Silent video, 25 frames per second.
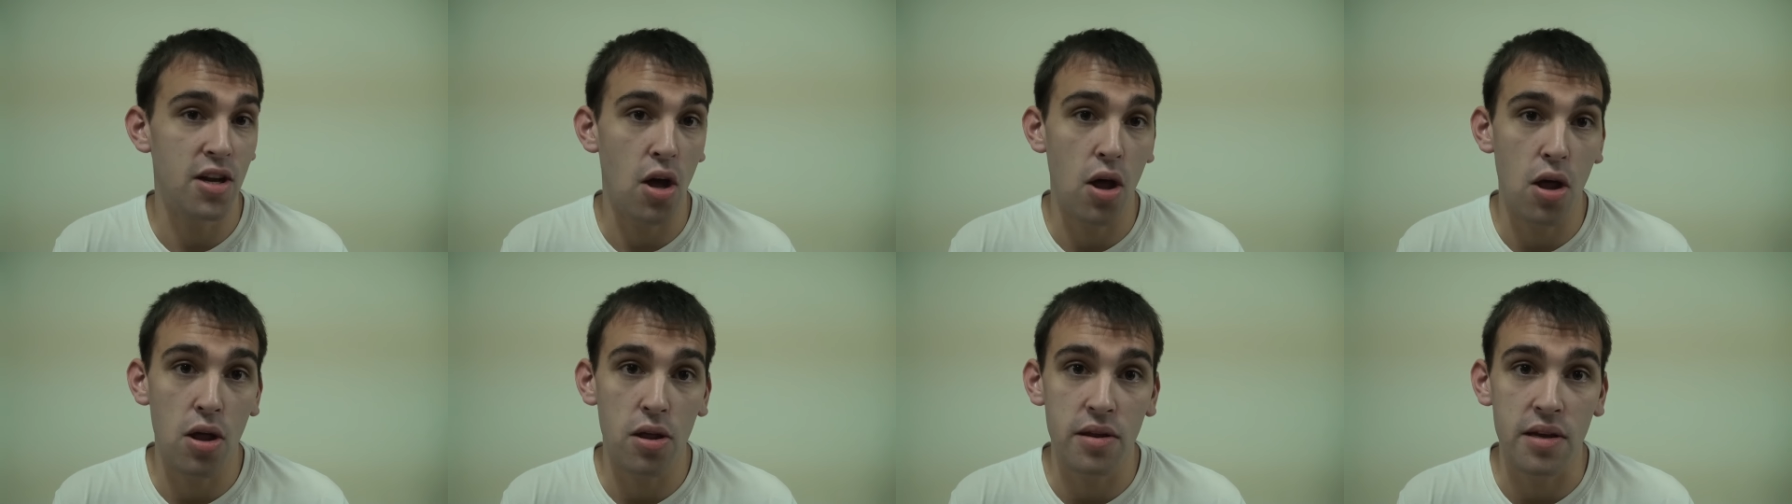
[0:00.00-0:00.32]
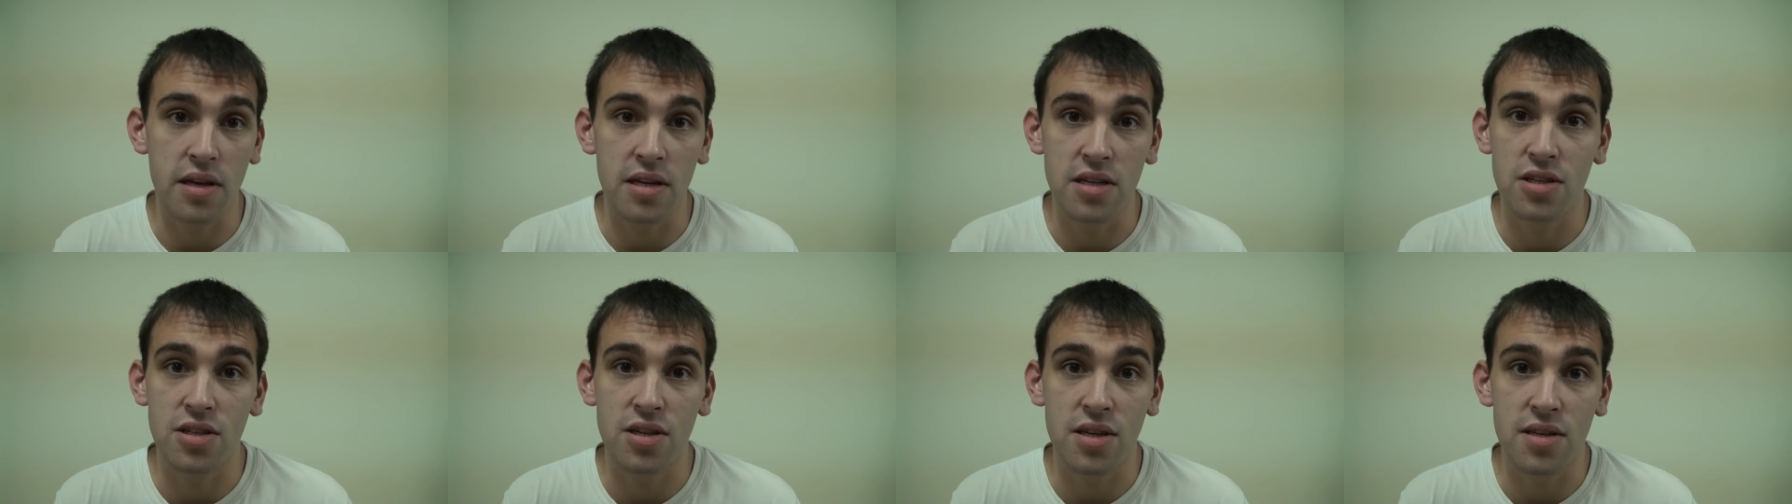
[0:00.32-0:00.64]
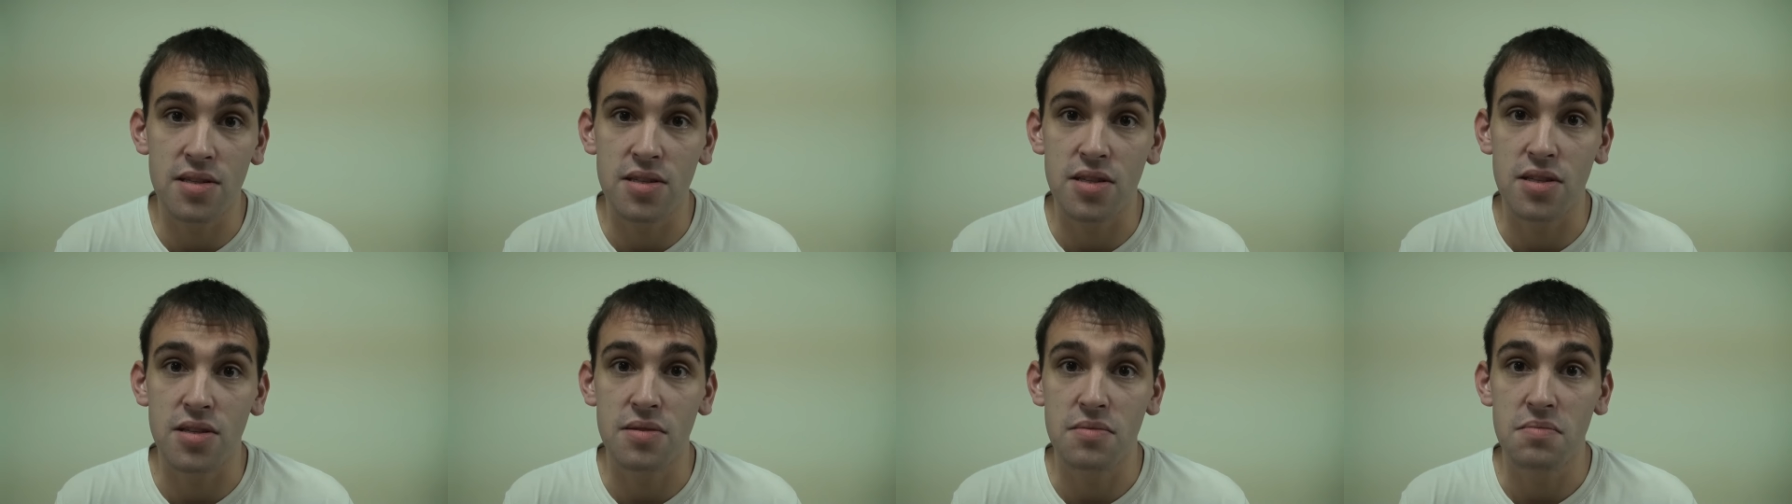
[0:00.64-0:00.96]
all in
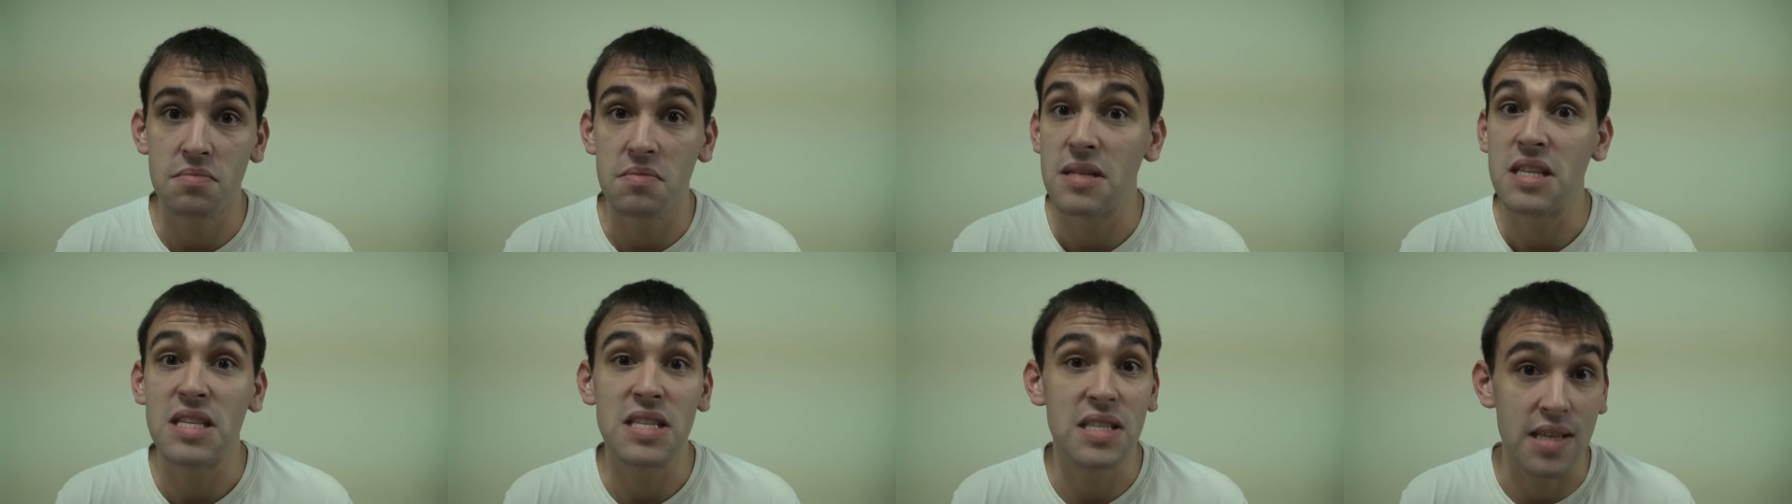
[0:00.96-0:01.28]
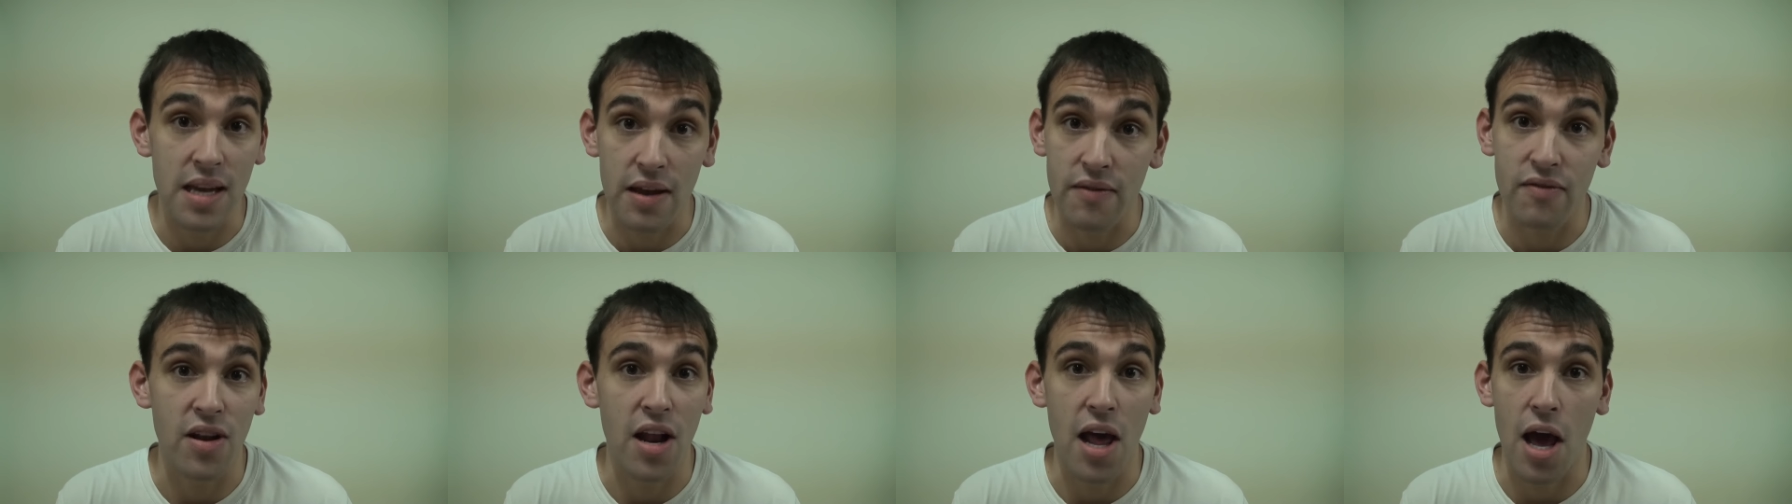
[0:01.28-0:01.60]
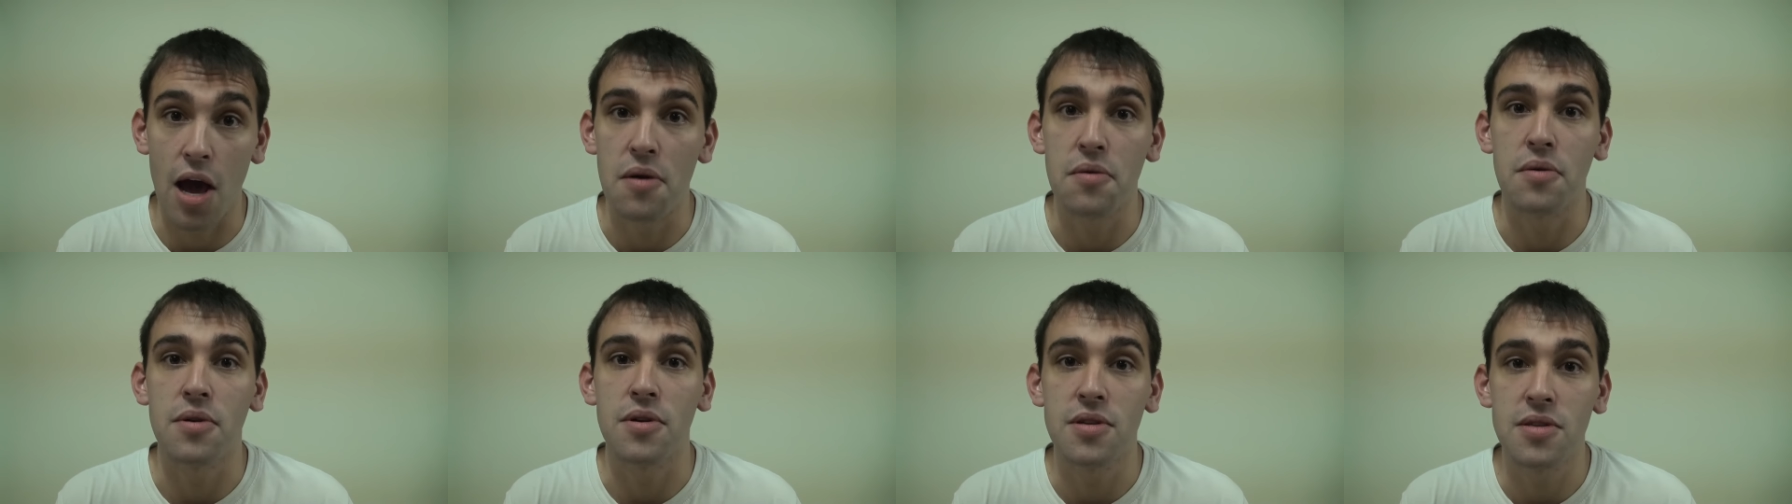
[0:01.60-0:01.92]
just seven
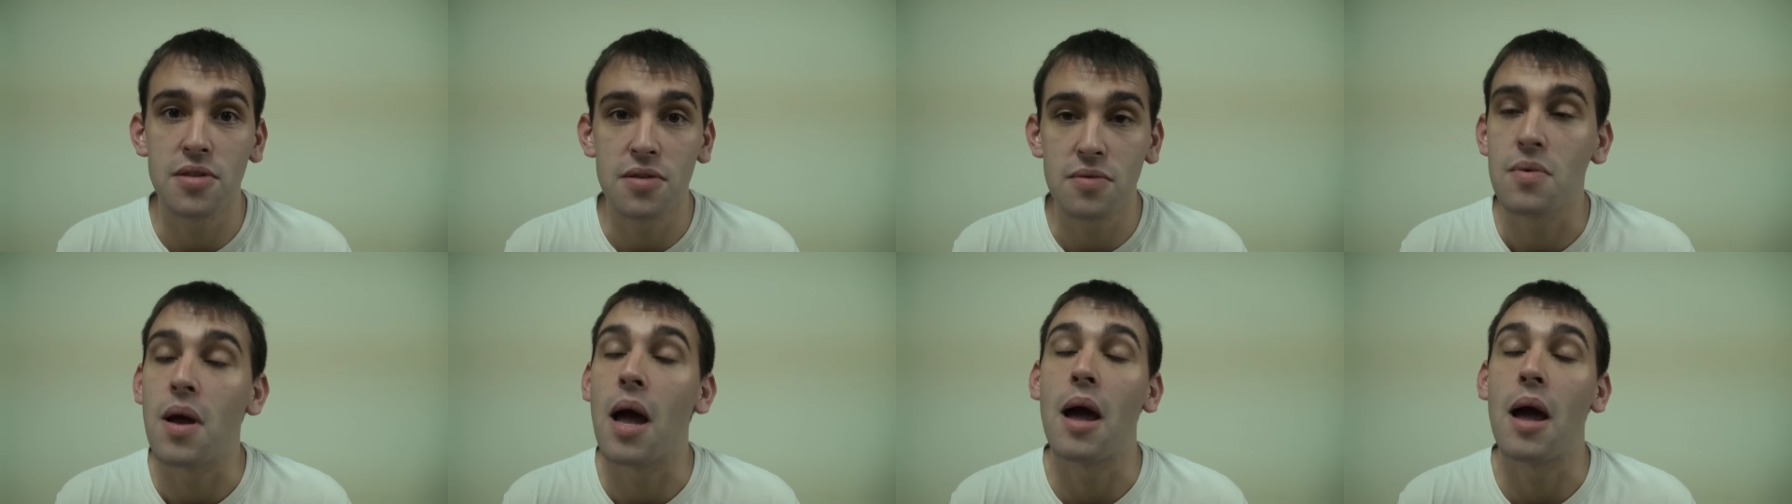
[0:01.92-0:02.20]
hours.